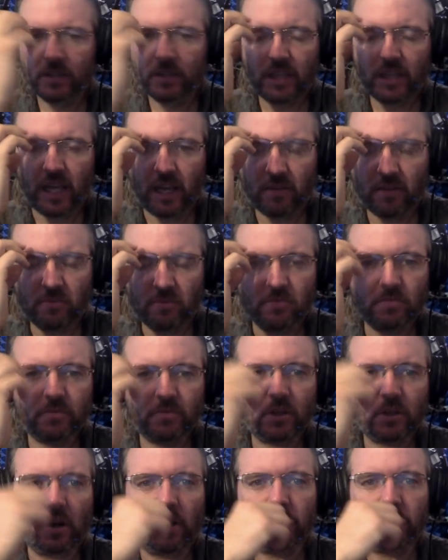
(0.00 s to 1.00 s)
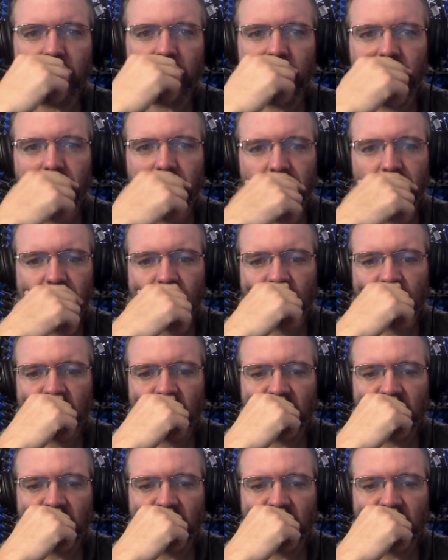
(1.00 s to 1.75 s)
can cause issues.